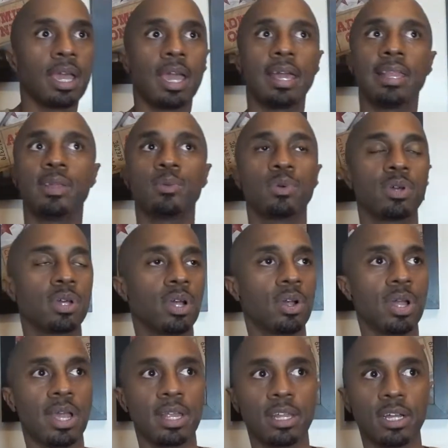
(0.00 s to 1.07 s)
and
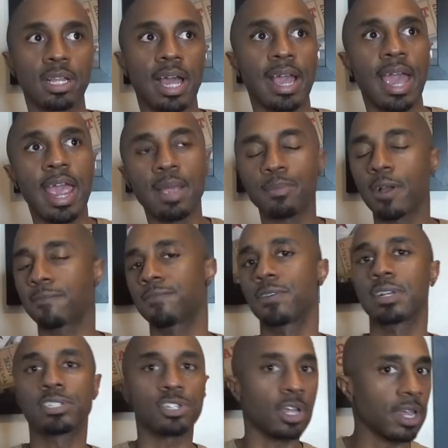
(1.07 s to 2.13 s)
they're like, hey, my
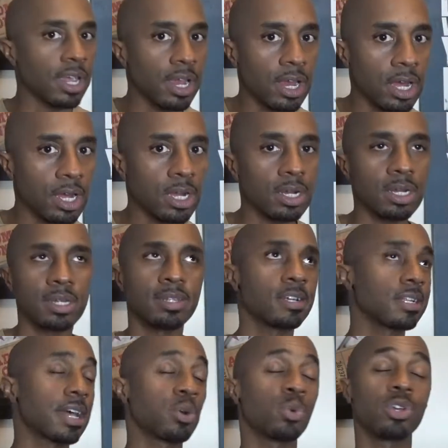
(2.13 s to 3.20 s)
friends are here, and they're
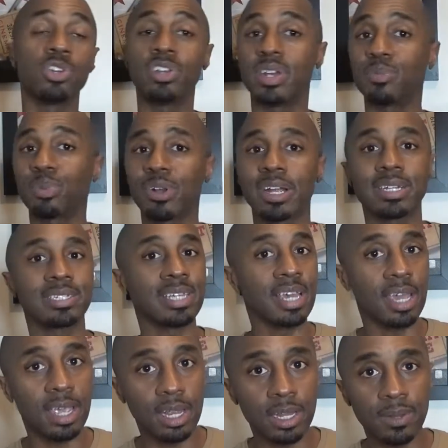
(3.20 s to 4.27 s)
like, well, you didn't bring
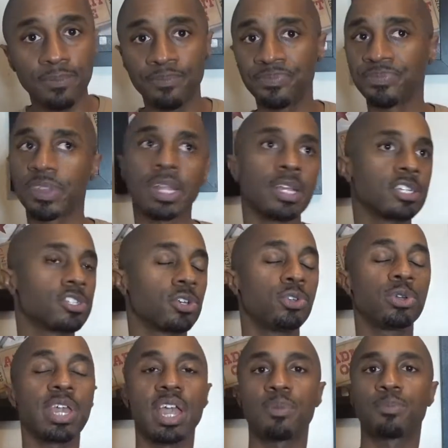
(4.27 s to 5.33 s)
10, so
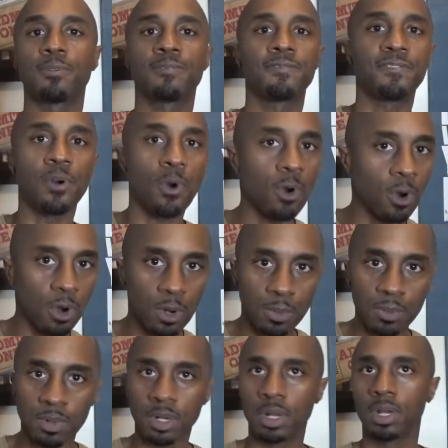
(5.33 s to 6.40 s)
you can't
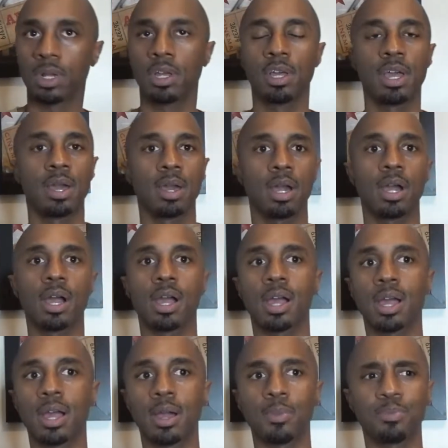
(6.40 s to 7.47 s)
perform.
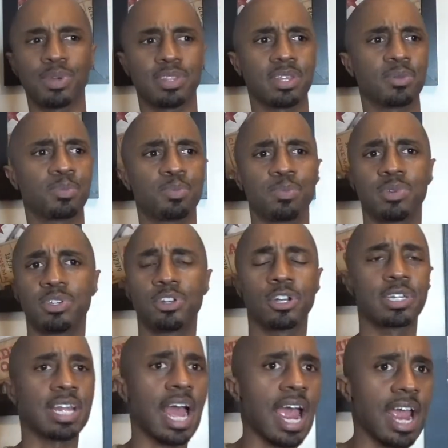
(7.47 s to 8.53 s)
But
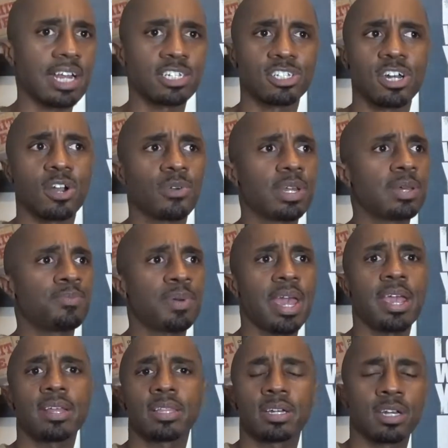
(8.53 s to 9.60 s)
your 9 is already
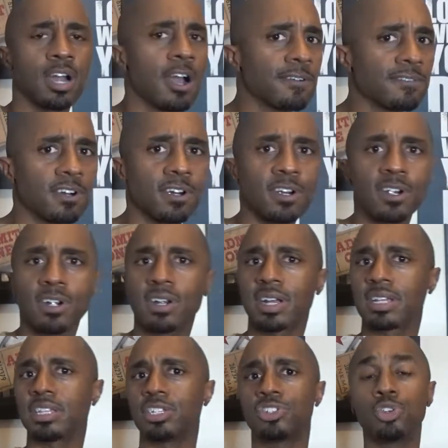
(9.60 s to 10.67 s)
paid the cover
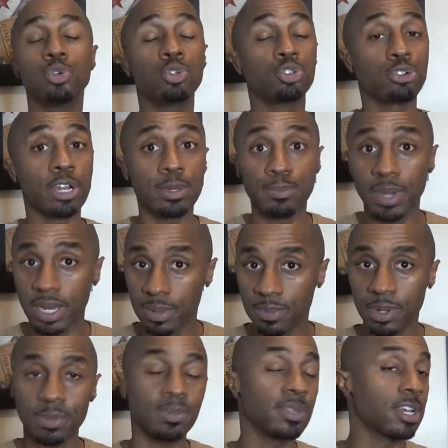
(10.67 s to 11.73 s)
and the 2-drink
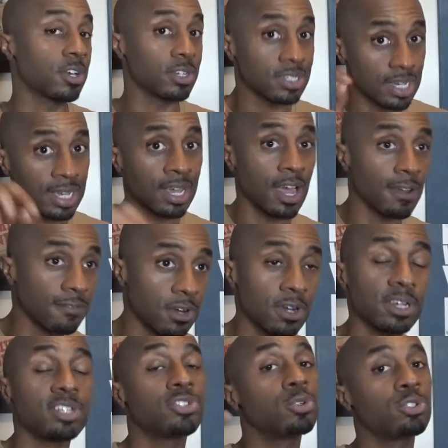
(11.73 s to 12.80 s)
minimum. There is a cover
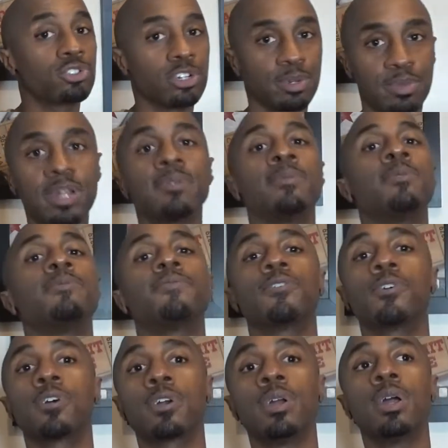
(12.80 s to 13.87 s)
and 2-drink minimum
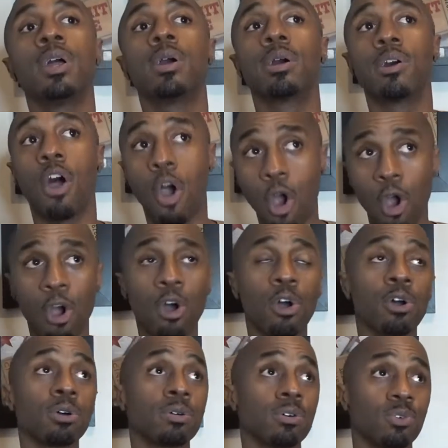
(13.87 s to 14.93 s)
for
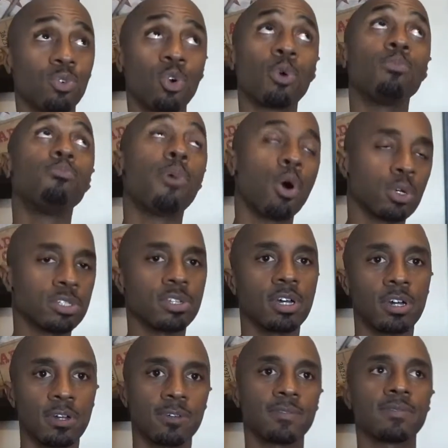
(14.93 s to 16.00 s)
most
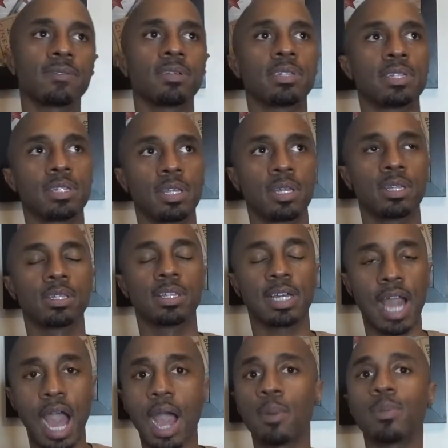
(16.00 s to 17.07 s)
of the
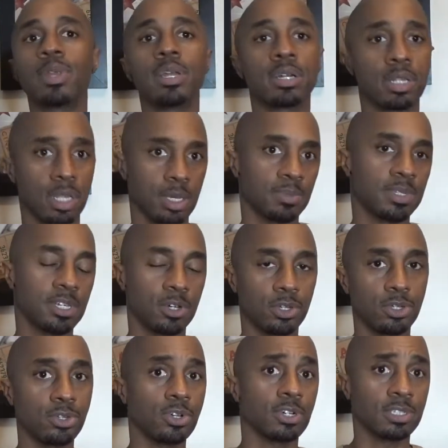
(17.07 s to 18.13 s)
comedy clubs here in
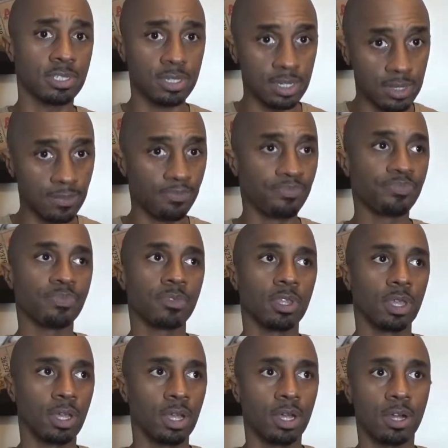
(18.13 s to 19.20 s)
New York City.
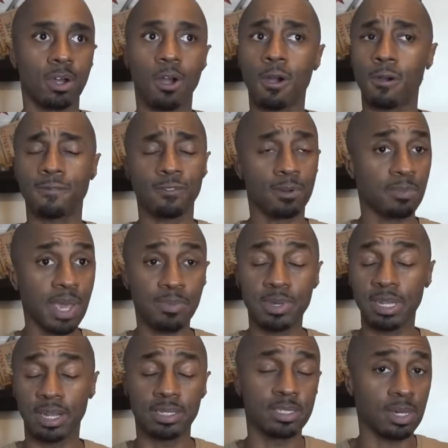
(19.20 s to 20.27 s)
All for
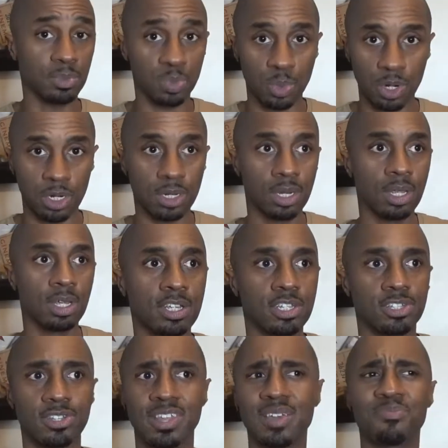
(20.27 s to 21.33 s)
maybe except one.
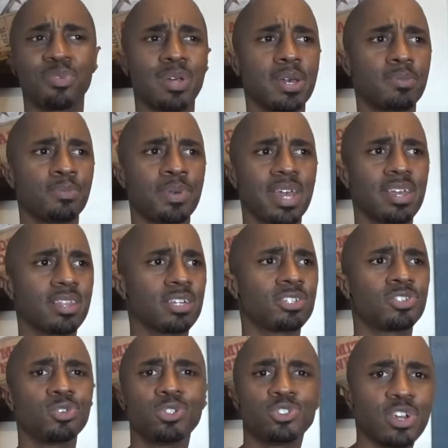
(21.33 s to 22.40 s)
So they paid the
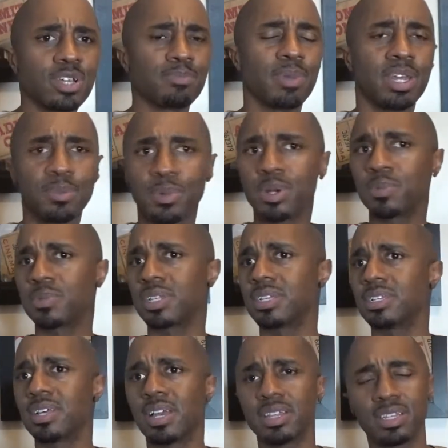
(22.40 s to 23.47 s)
2-drink
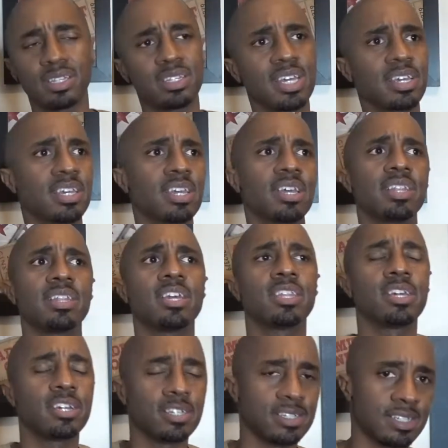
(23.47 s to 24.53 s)
minimum and the ticket, and they're
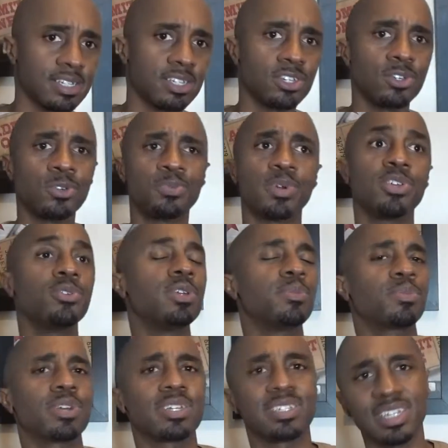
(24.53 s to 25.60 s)
there to see you, but you didn't
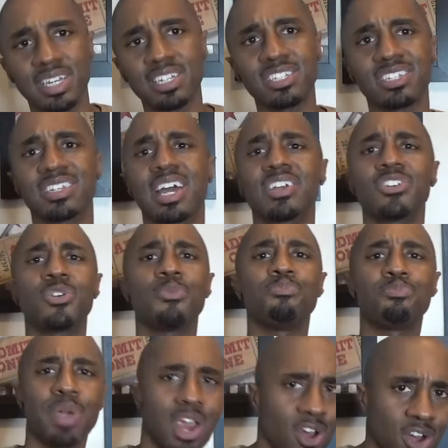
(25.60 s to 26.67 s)
bring 10, so now you're
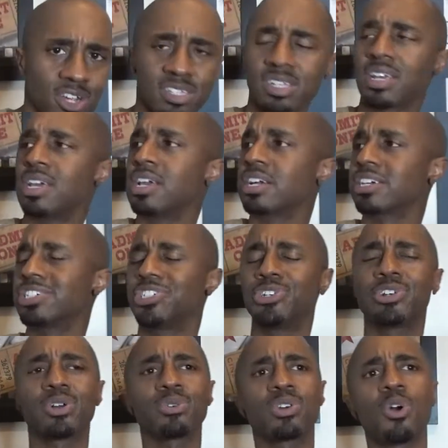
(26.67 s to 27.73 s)
embarrassed because you
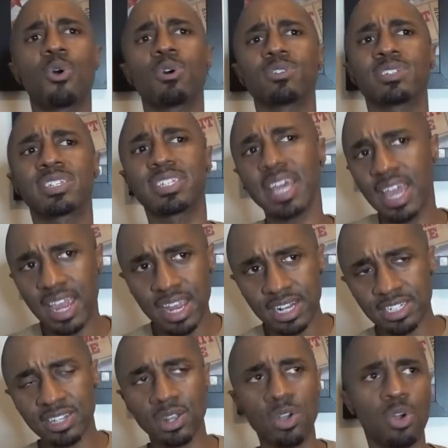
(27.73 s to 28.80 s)
don't go on
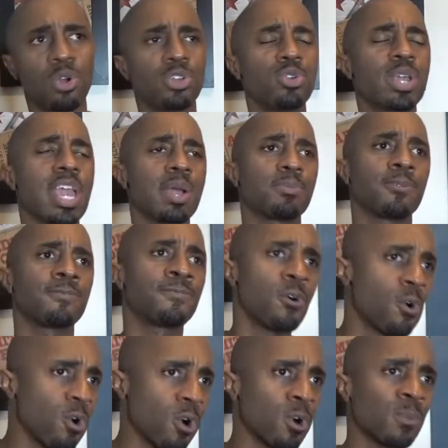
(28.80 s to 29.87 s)
stage or you can't
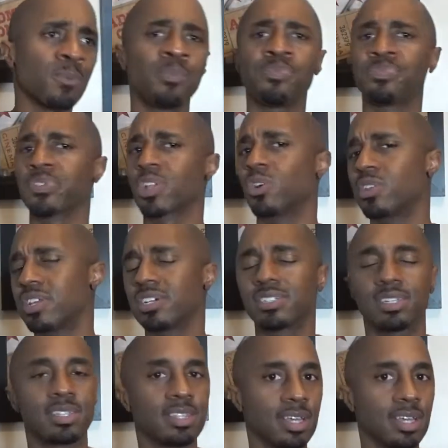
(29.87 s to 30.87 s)
perform or there's